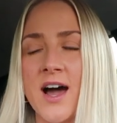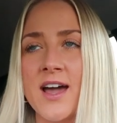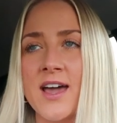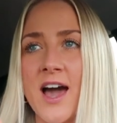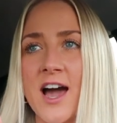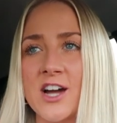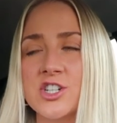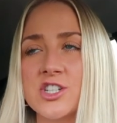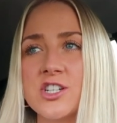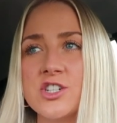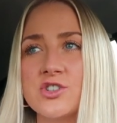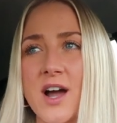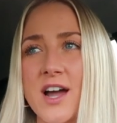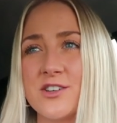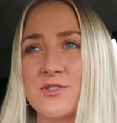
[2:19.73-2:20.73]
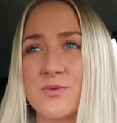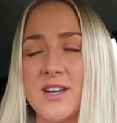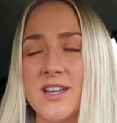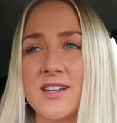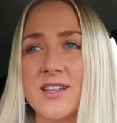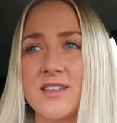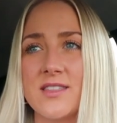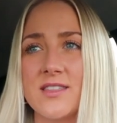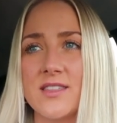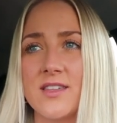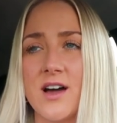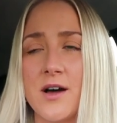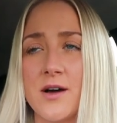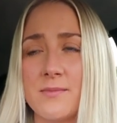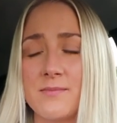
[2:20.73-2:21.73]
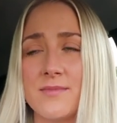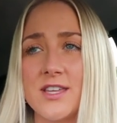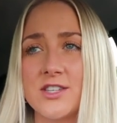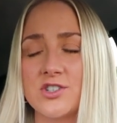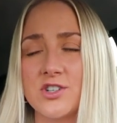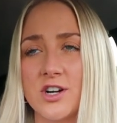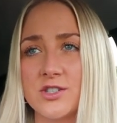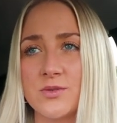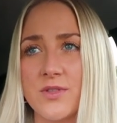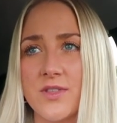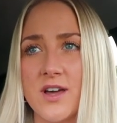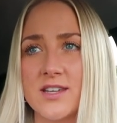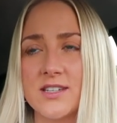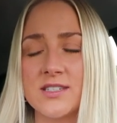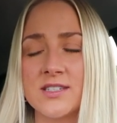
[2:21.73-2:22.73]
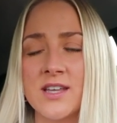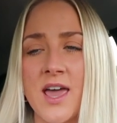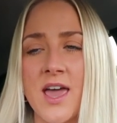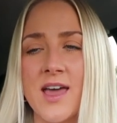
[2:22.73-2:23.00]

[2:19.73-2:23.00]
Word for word: I actually tried to read It Starts With Us